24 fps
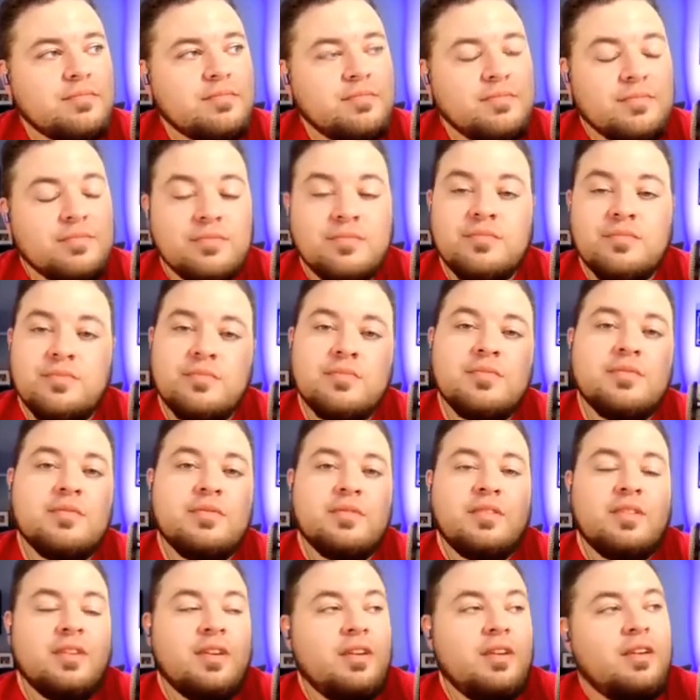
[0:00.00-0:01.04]

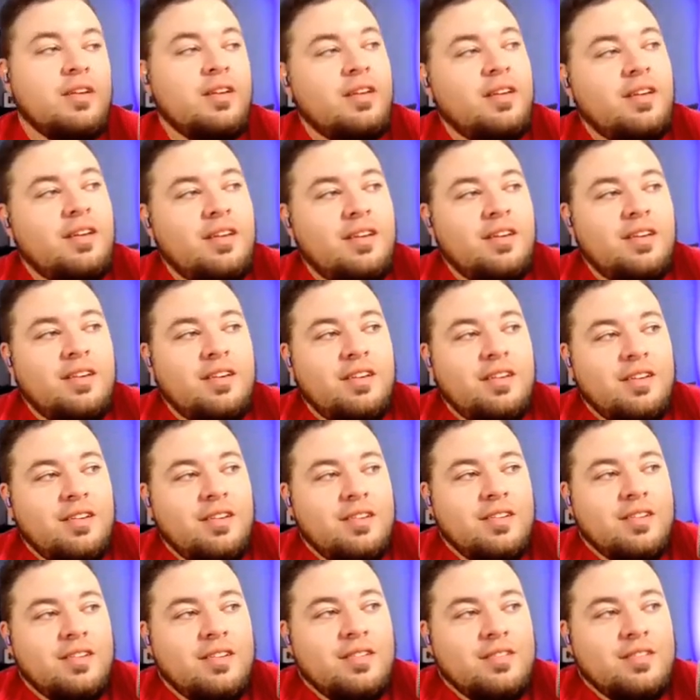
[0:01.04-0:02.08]

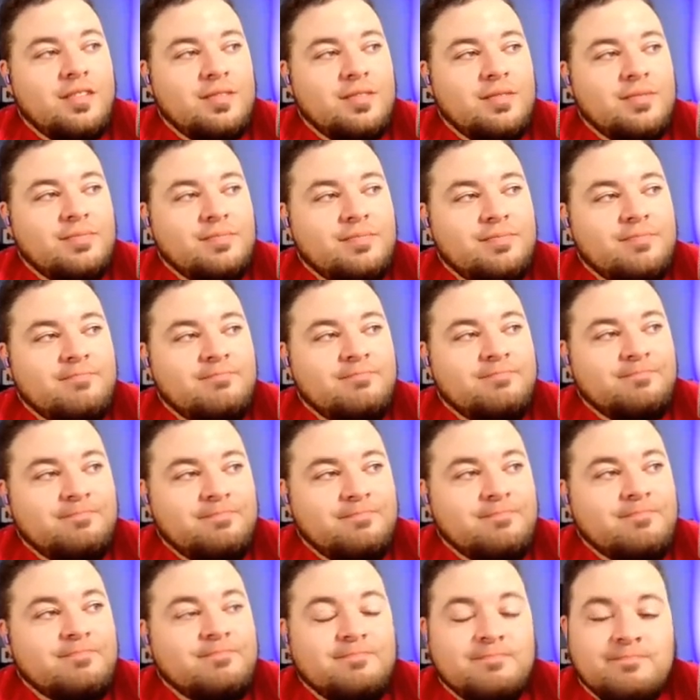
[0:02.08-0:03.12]

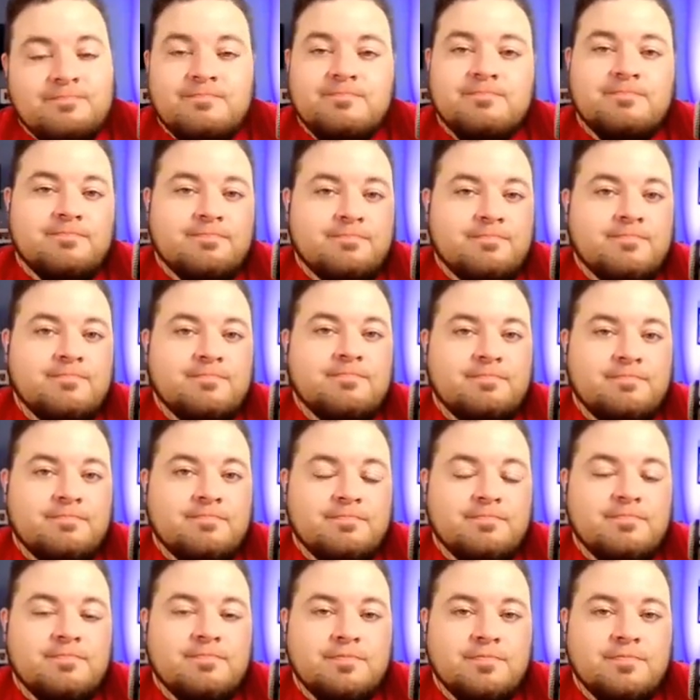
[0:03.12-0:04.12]
No words are spoken by the person on screen.